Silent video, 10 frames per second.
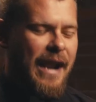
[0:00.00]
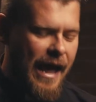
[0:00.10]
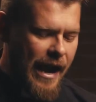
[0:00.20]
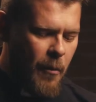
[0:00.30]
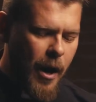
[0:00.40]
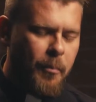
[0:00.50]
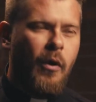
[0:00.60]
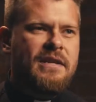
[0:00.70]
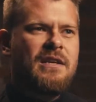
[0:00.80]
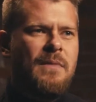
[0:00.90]
And I want to
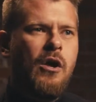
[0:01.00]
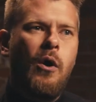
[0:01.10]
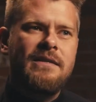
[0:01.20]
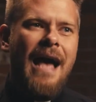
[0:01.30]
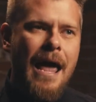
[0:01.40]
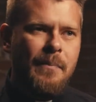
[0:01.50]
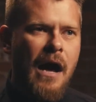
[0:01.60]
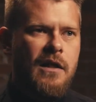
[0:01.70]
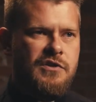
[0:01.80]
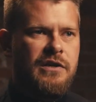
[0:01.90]
point to something called
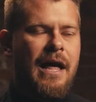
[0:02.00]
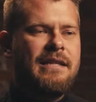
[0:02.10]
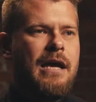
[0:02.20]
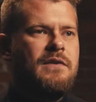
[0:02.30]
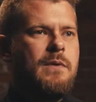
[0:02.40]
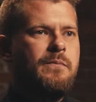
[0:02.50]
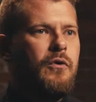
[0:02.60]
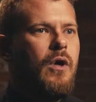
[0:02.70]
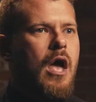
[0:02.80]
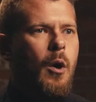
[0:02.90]
typology. A lot of times
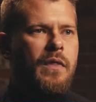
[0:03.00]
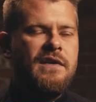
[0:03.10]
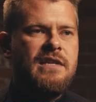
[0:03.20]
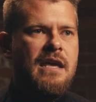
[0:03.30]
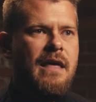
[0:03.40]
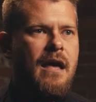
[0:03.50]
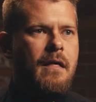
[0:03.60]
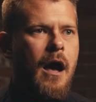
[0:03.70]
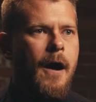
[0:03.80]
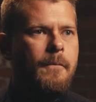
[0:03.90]
people, when they say that
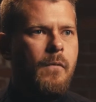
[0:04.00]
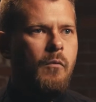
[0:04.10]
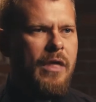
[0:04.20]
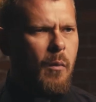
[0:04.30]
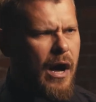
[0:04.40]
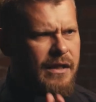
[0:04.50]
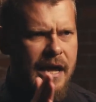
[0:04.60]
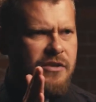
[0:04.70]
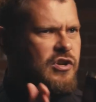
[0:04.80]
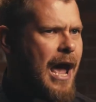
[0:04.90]
they want
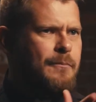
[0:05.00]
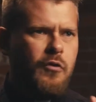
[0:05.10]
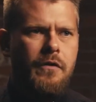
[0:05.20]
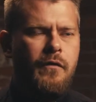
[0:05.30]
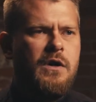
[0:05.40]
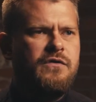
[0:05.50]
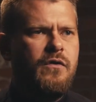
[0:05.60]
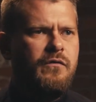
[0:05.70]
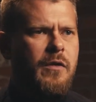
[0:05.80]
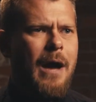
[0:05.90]
like chapter and verse
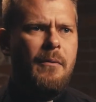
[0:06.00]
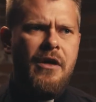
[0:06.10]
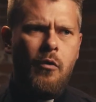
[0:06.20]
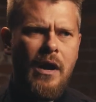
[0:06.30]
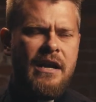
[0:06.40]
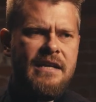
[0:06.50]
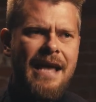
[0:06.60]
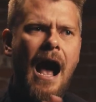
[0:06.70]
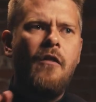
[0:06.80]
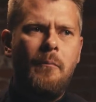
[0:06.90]
for the Bible, they don't recognize
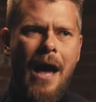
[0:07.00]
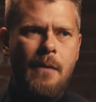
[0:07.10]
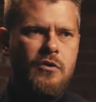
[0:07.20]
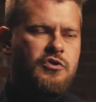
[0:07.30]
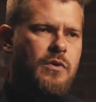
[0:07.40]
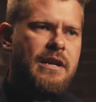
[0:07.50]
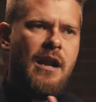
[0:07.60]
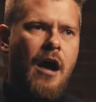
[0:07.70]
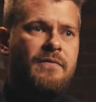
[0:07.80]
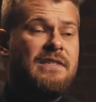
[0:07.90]
how the Bible is written and
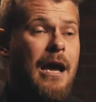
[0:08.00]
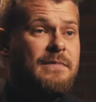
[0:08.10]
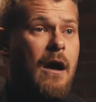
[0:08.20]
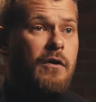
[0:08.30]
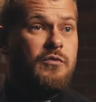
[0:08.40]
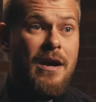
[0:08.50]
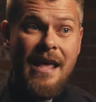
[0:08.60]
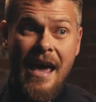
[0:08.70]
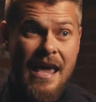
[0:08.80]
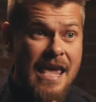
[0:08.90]
oftentimes how it's
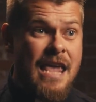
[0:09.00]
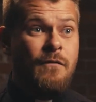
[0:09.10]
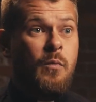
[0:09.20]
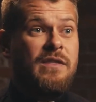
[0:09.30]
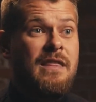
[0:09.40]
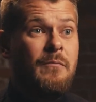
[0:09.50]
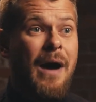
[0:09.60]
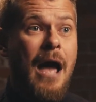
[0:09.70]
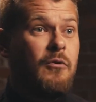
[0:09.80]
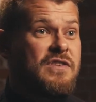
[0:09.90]
read, even within the
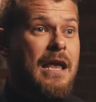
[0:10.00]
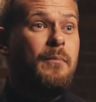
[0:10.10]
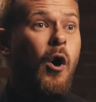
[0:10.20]
Bible. St.